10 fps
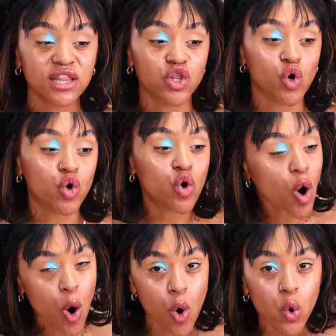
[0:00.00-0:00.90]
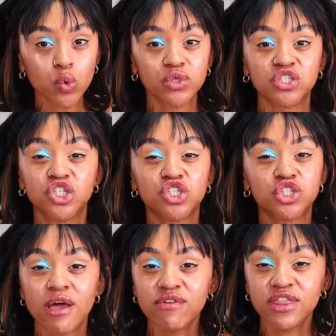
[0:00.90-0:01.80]
and the golds and
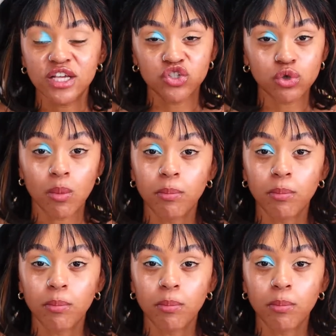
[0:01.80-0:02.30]
just everything so